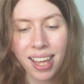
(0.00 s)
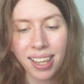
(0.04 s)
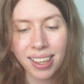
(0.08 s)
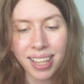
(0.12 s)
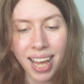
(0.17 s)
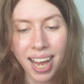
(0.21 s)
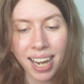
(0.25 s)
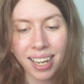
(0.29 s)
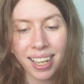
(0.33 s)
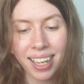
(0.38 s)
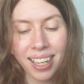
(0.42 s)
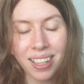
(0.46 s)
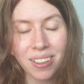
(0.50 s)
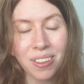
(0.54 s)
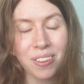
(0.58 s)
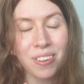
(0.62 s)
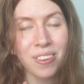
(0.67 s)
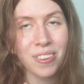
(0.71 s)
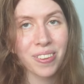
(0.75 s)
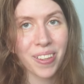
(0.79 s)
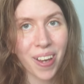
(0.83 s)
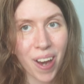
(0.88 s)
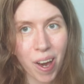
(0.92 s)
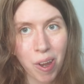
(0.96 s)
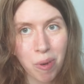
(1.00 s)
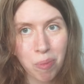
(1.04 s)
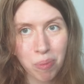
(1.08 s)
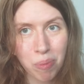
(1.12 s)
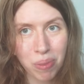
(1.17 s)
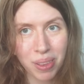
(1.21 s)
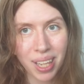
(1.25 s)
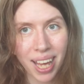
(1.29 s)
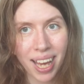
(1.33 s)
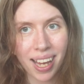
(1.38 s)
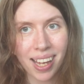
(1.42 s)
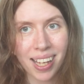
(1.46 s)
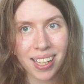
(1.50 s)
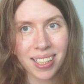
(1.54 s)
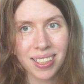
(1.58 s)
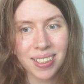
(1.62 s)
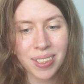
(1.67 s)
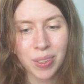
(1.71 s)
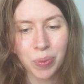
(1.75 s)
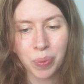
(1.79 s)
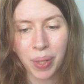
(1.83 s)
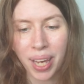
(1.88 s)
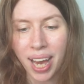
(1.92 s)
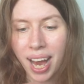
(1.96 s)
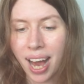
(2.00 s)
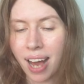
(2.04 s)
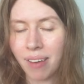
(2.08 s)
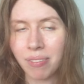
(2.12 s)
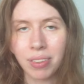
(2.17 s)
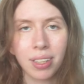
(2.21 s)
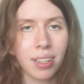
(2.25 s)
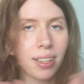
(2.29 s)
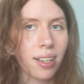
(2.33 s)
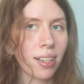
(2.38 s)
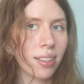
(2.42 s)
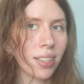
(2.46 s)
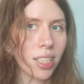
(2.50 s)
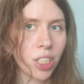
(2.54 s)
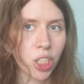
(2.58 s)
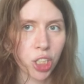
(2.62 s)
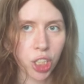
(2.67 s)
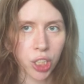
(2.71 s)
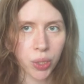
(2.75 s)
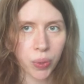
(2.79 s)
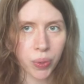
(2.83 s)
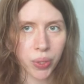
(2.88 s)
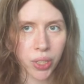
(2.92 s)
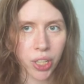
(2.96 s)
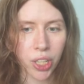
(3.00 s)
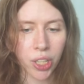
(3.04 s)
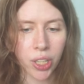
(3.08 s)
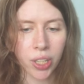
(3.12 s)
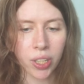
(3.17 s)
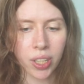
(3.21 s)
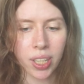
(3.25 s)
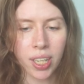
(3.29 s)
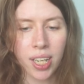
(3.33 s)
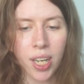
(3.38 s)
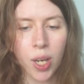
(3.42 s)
Then in third place, we haven't got a junior,